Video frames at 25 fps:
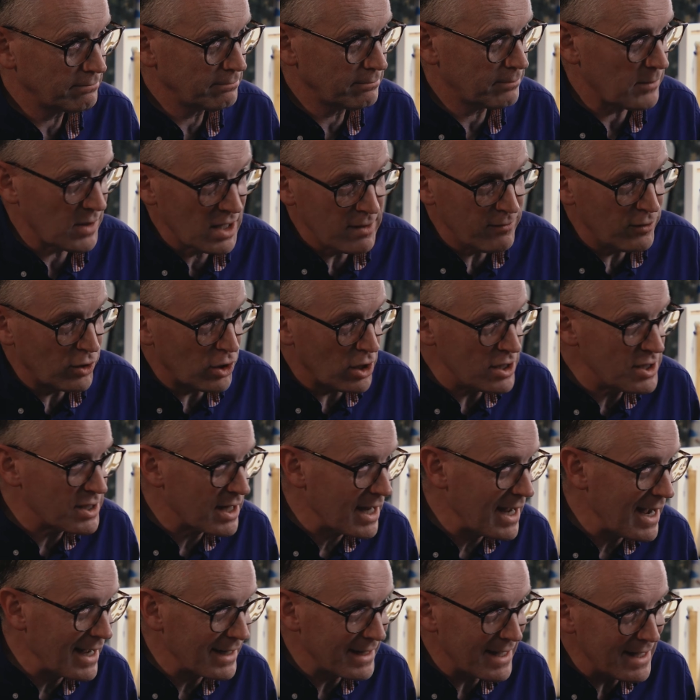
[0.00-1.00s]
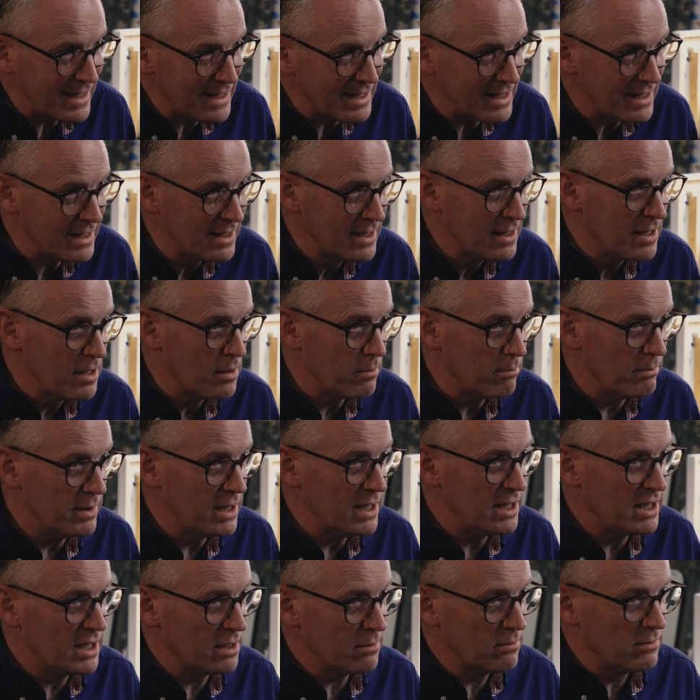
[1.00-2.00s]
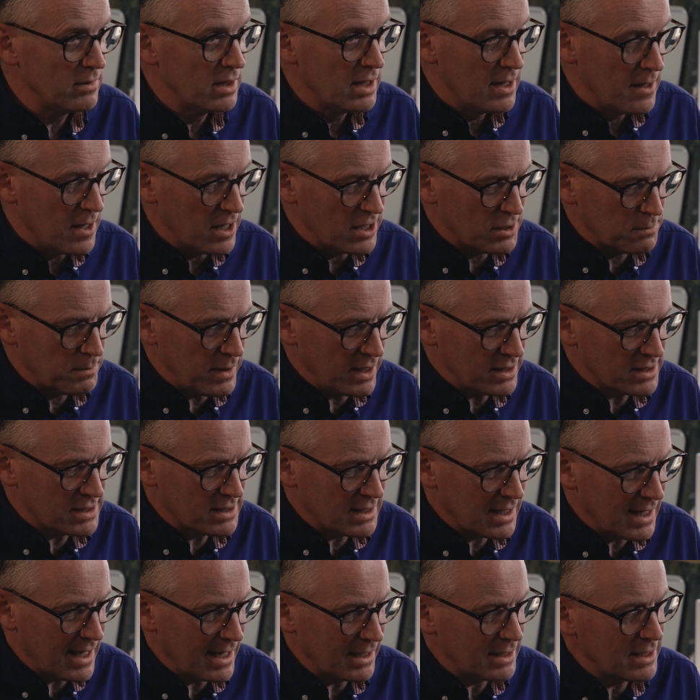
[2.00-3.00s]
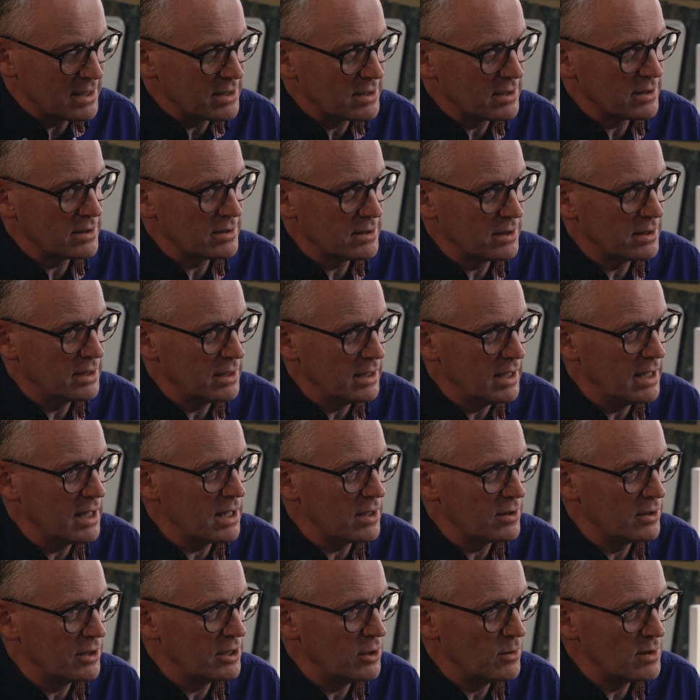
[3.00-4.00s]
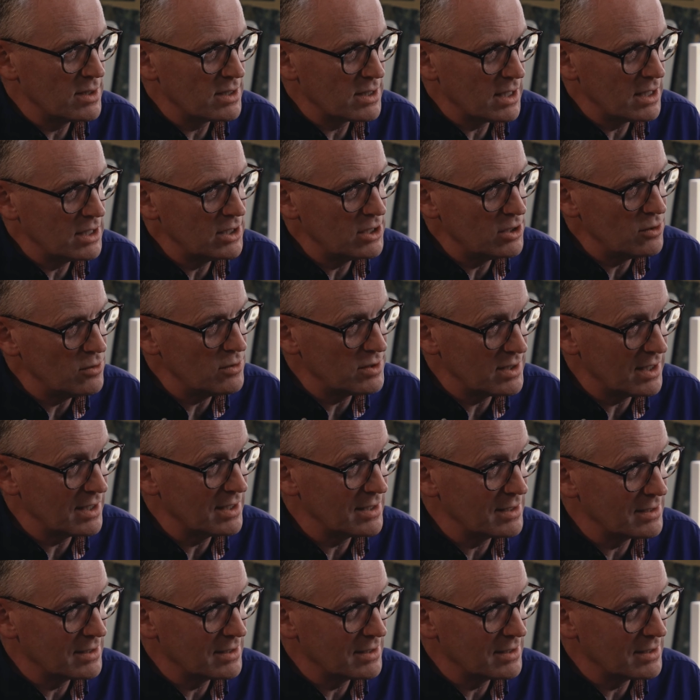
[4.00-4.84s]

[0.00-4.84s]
If you're going to add any medium, it's best to add it to the ink that you intend using